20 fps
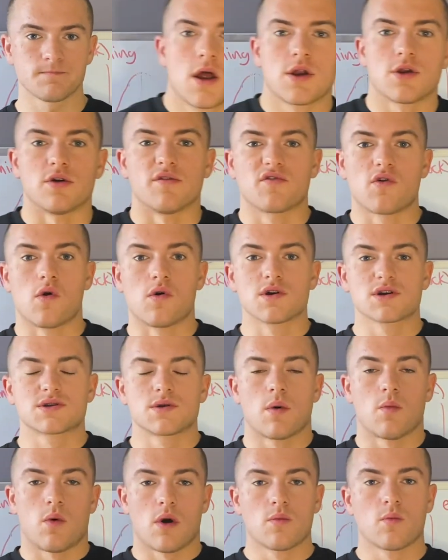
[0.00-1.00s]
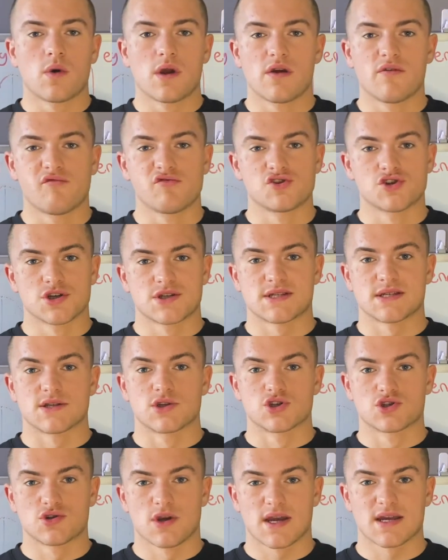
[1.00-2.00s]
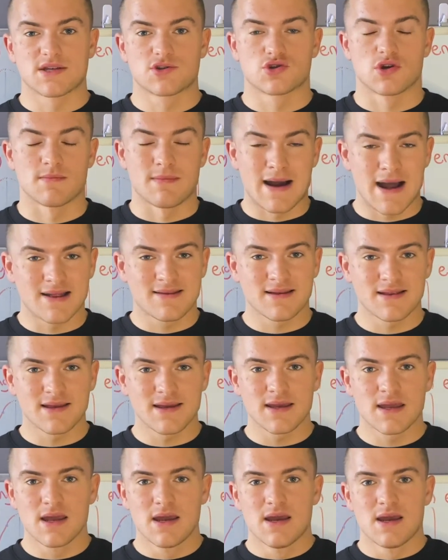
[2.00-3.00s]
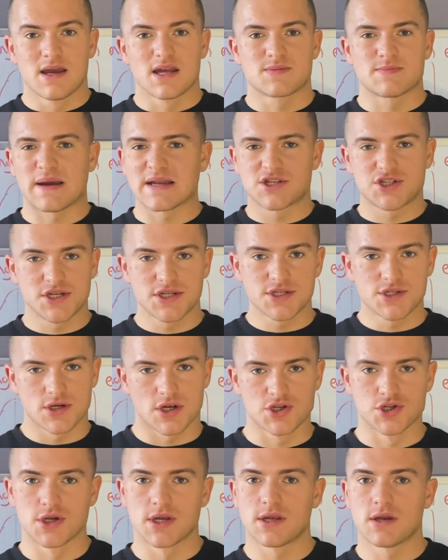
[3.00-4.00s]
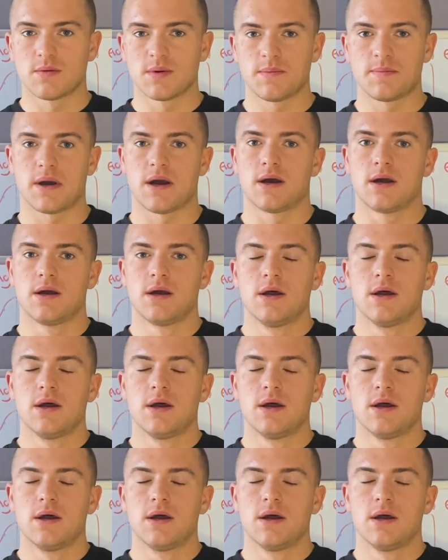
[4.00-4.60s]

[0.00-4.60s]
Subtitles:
Now, of course, one way of reducing stress dramatically is by changing our training a wee bit.